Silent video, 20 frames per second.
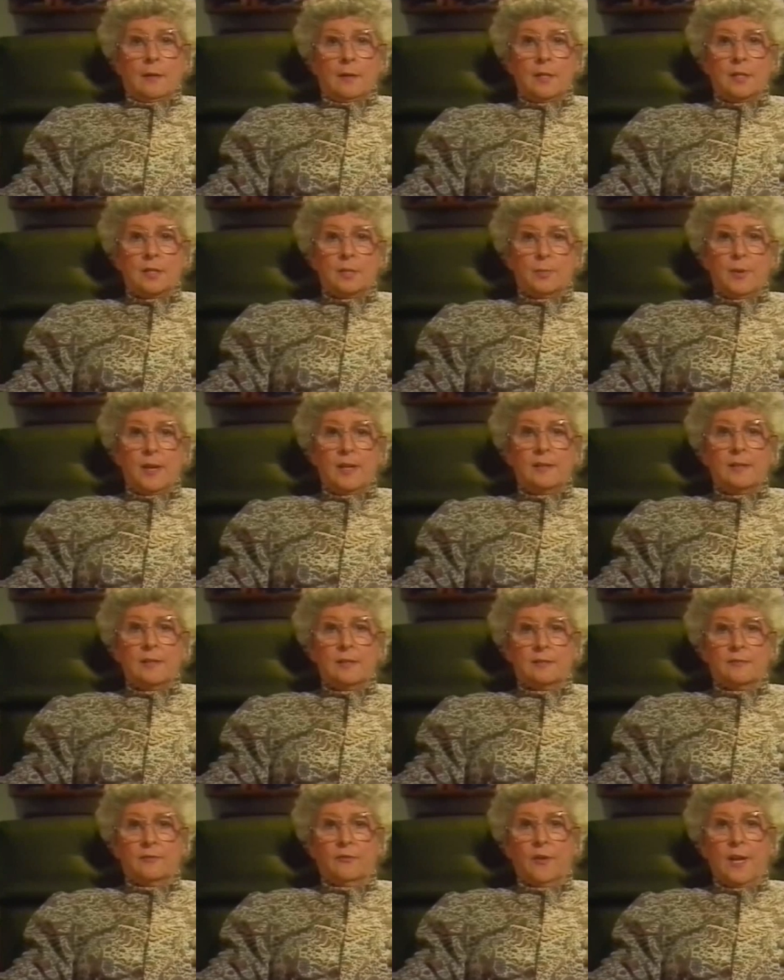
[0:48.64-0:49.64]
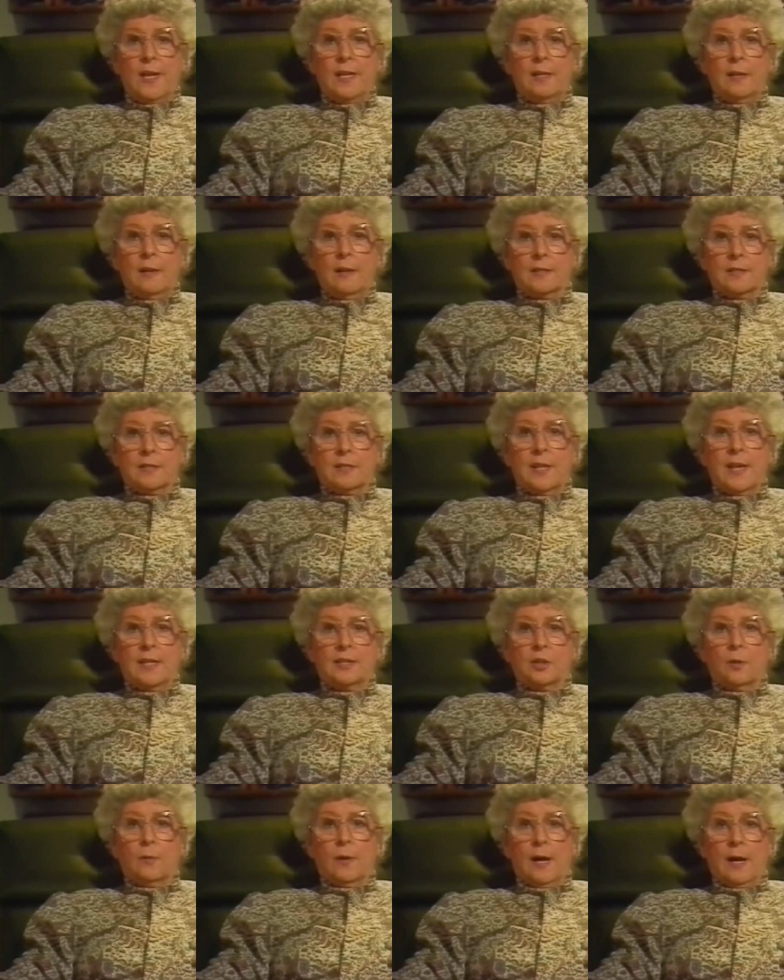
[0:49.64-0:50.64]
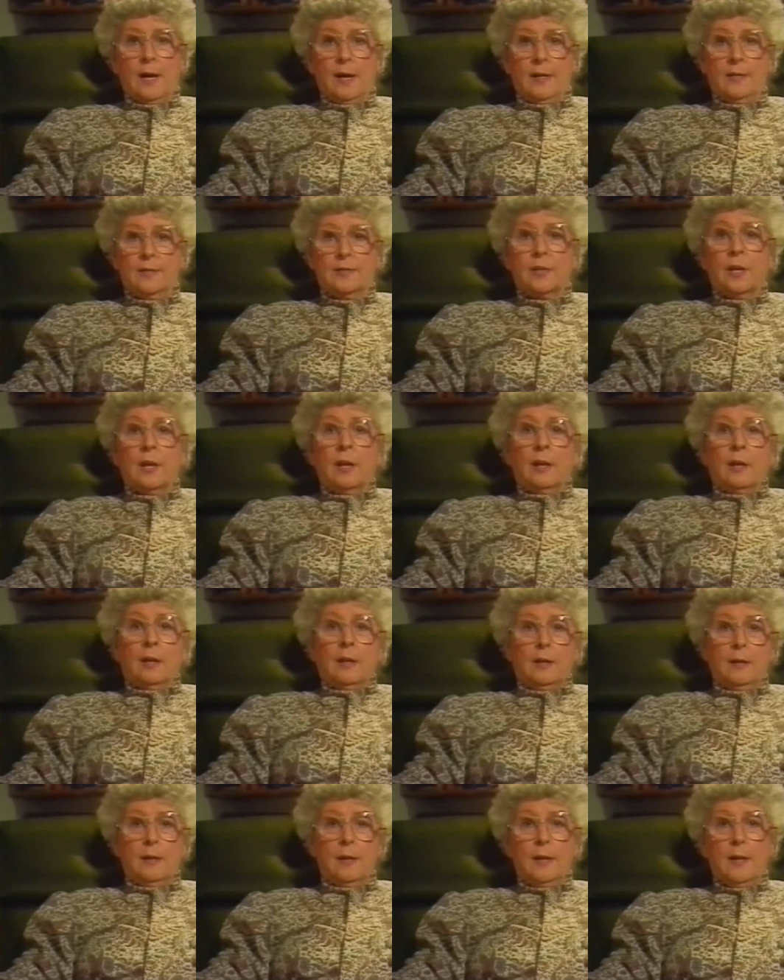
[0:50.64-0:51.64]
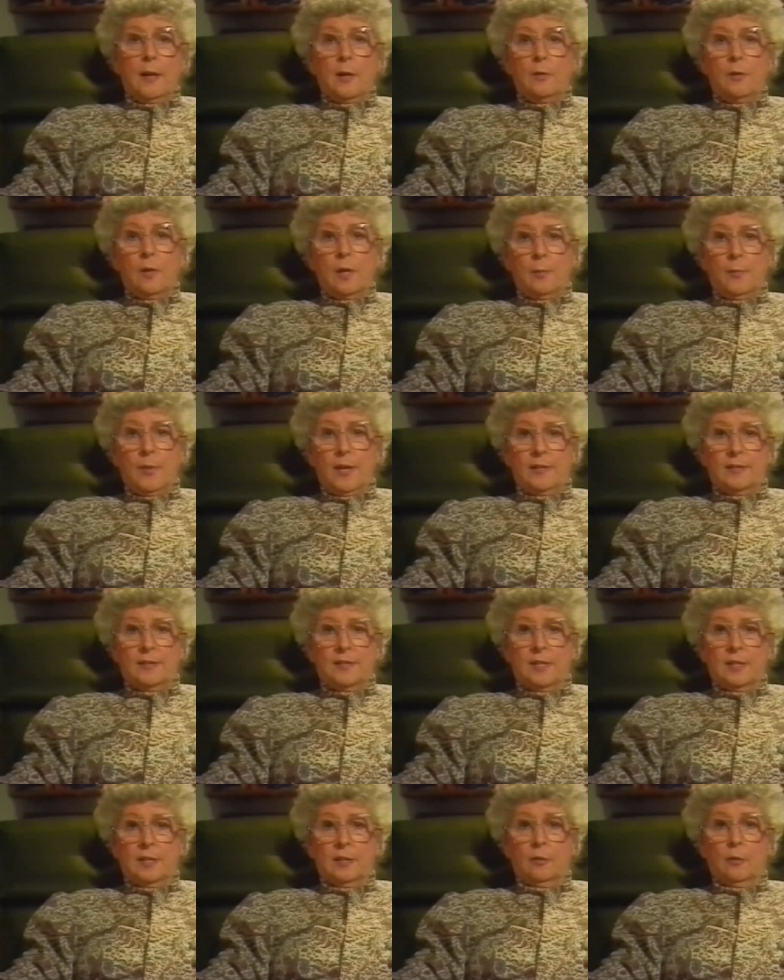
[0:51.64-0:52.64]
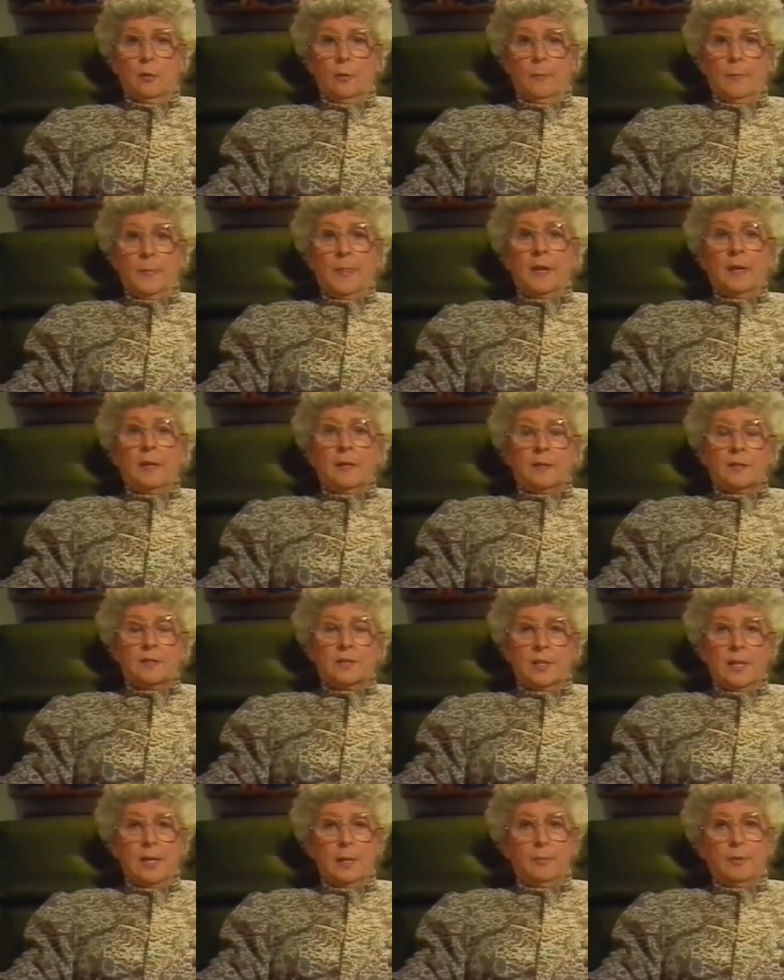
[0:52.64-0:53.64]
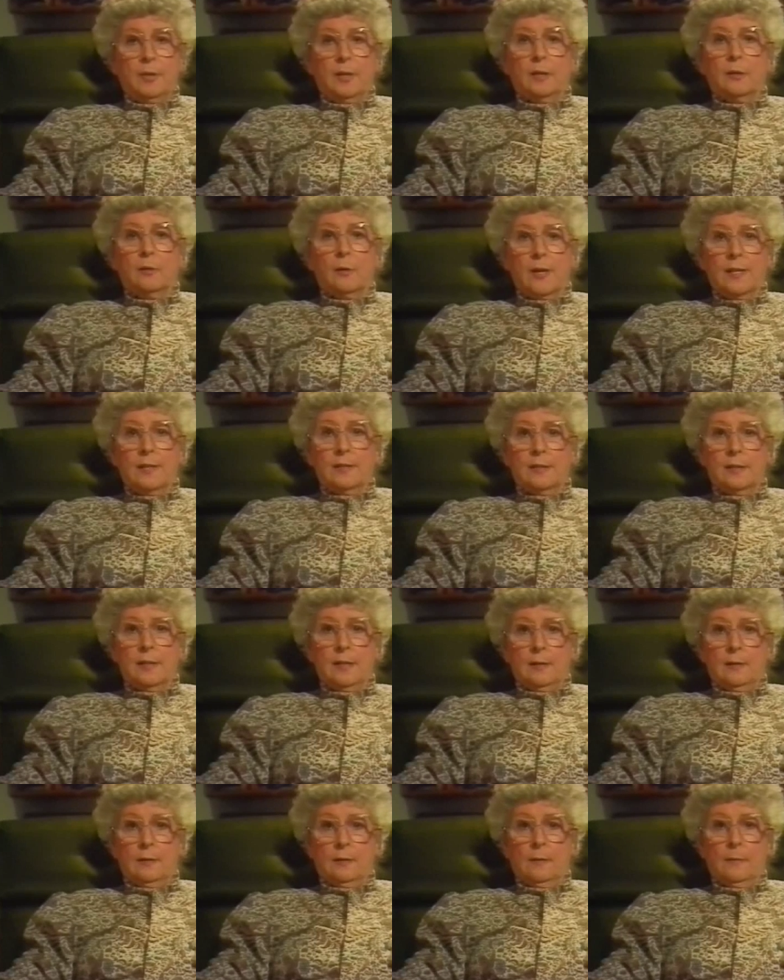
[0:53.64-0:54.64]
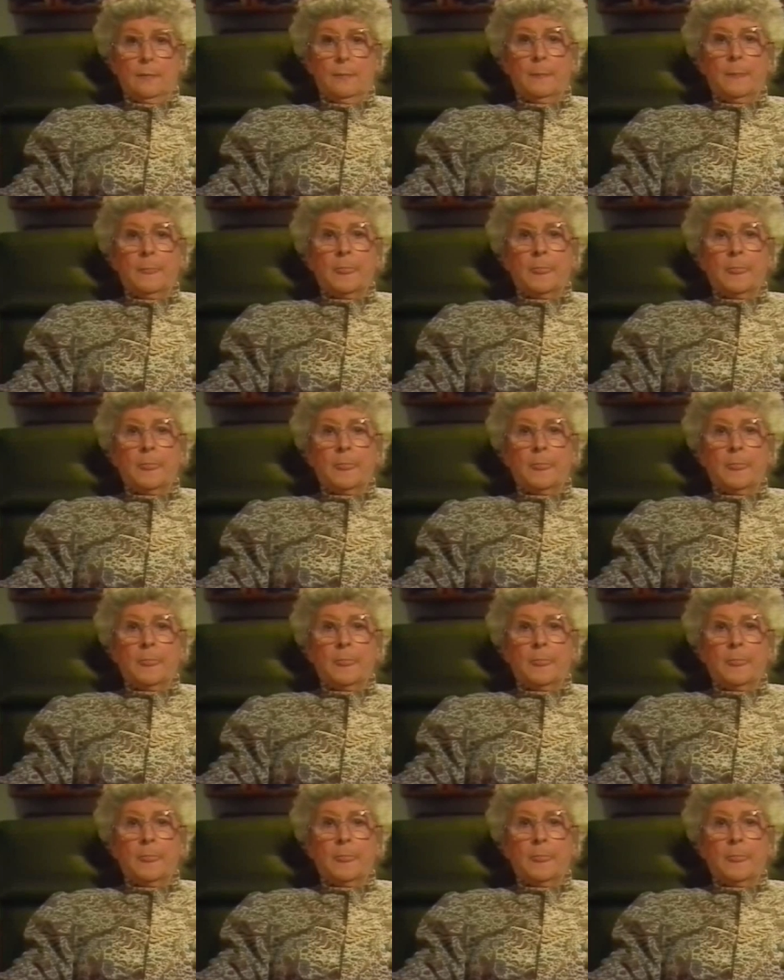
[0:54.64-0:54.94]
He spent his friendless leisure hours in a lonely bed sitting room, sleeping a great deal.